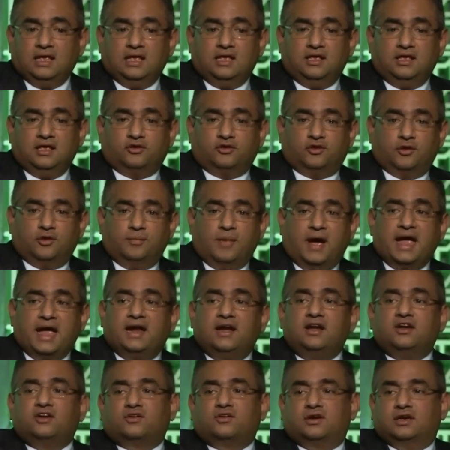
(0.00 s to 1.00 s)
So my
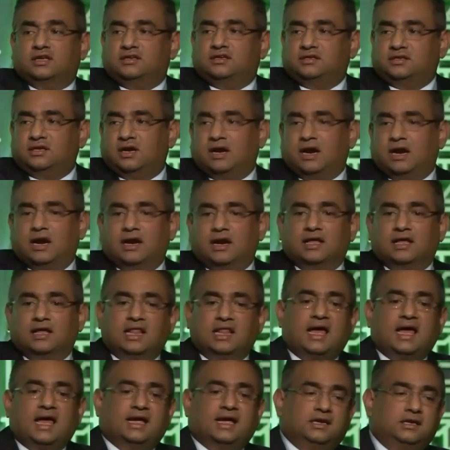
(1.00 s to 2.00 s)
interests are
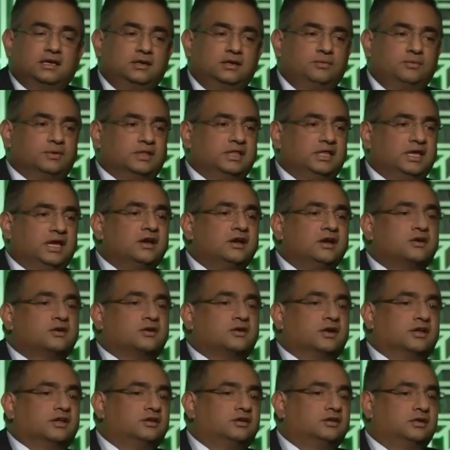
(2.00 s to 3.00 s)
aligned with the
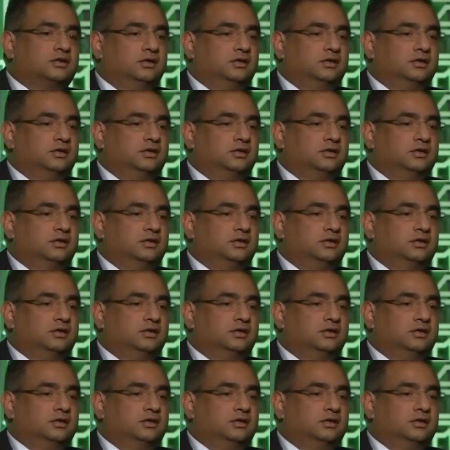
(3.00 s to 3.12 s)
interest